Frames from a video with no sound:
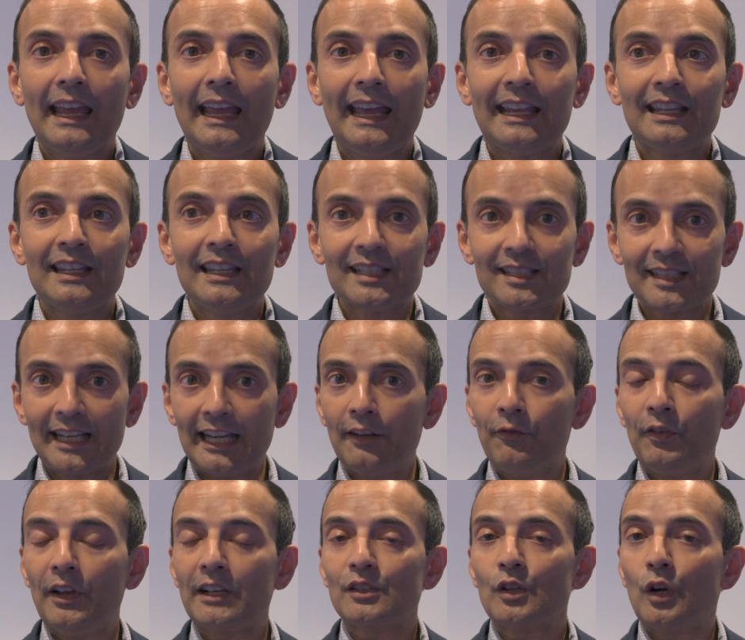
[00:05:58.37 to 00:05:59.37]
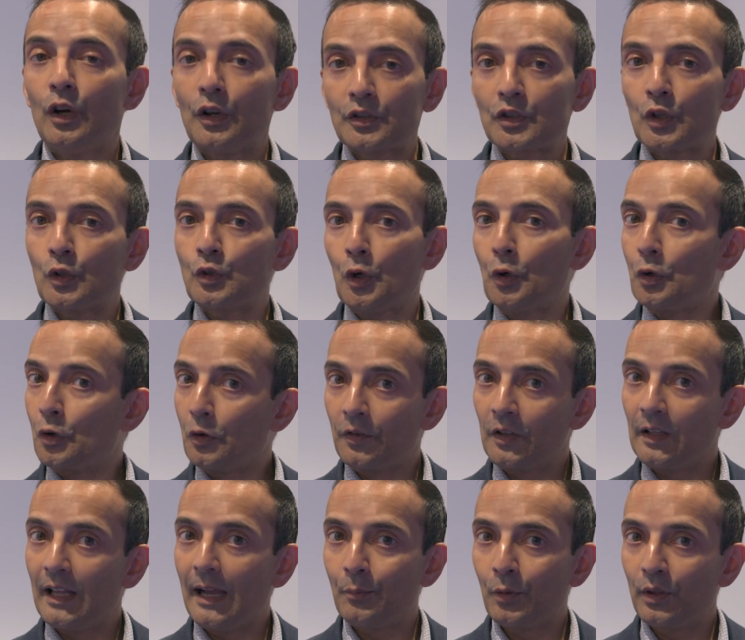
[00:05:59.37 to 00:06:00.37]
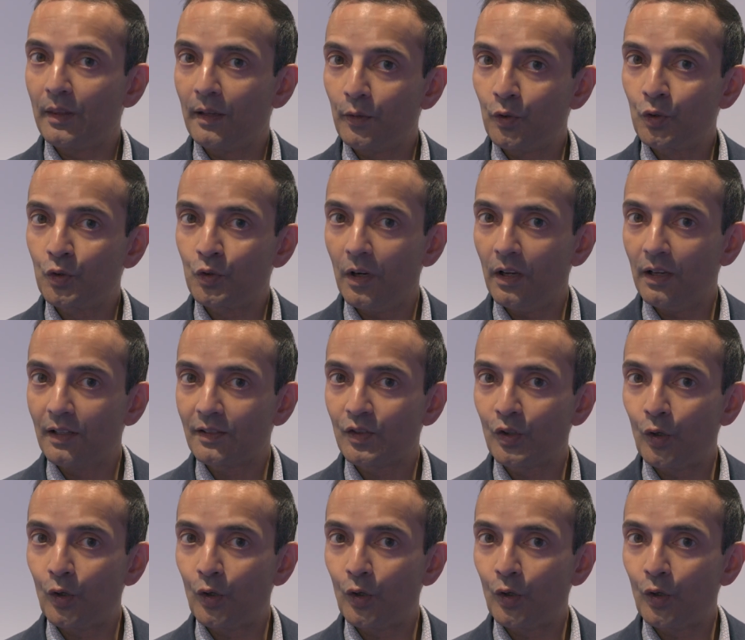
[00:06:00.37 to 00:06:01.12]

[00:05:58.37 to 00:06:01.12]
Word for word: And these side effects also don't overlap with other drugs.